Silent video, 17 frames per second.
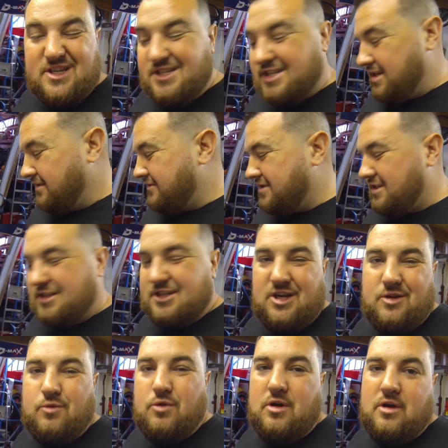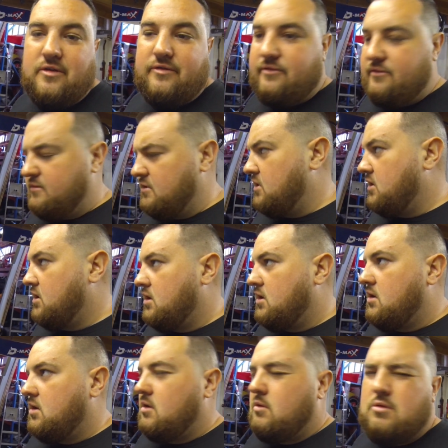And see if it's actually worth,
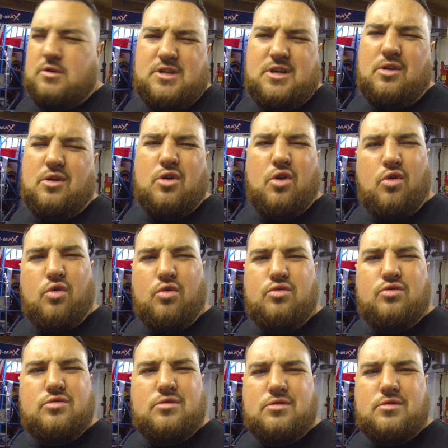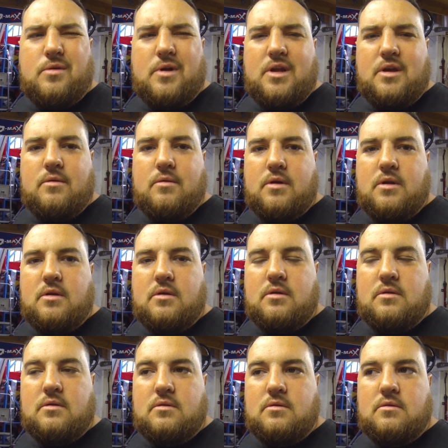is it like 120 quid?
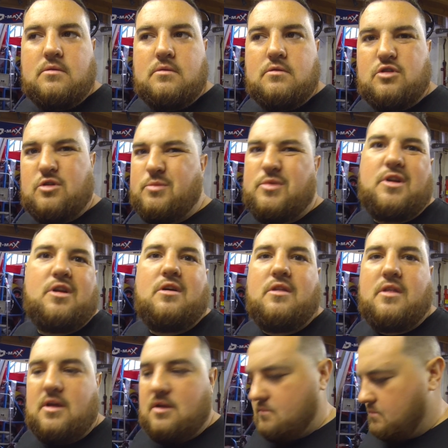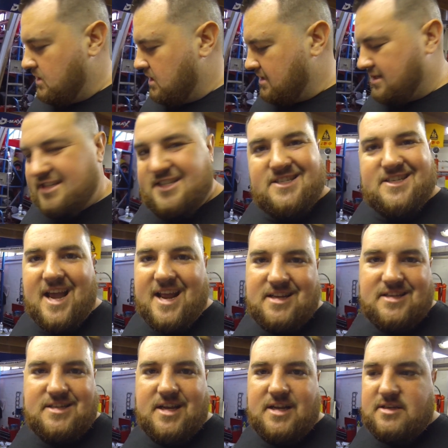Something like that. 10
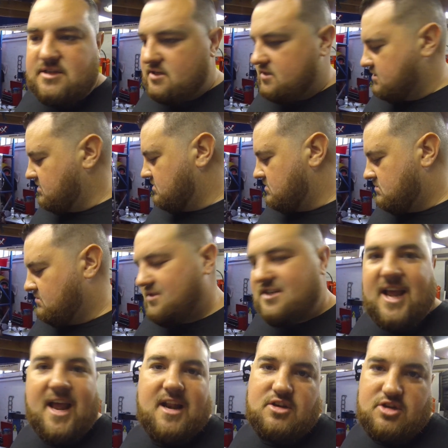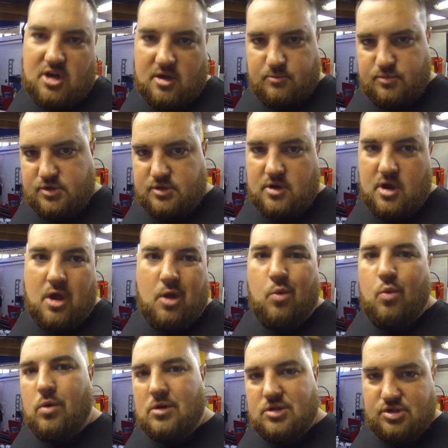sensors, 10 jobs,
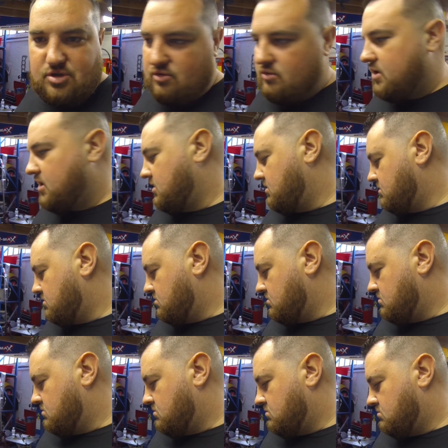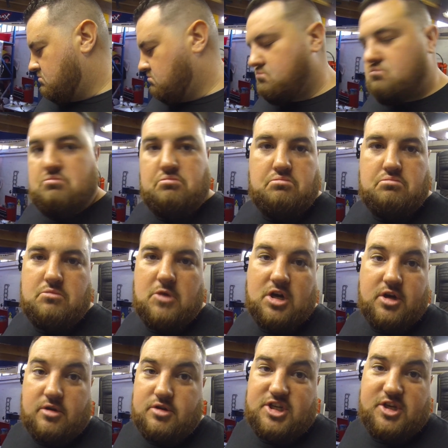1 screen. I
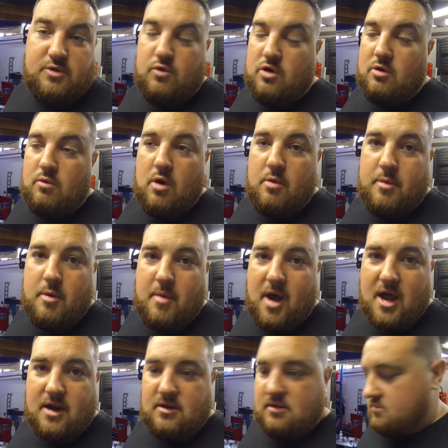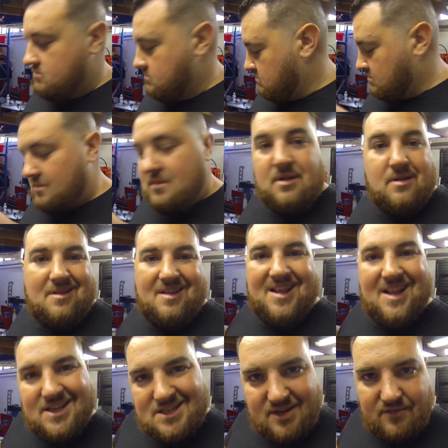don't see why it won't be bad.
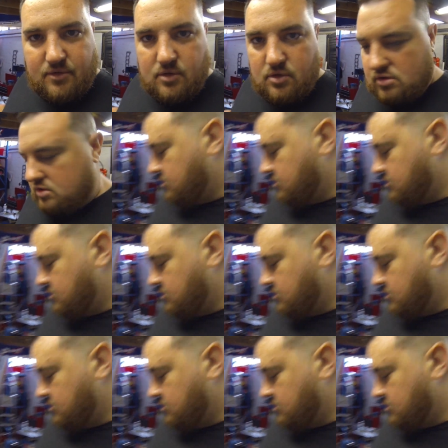Let's have a look.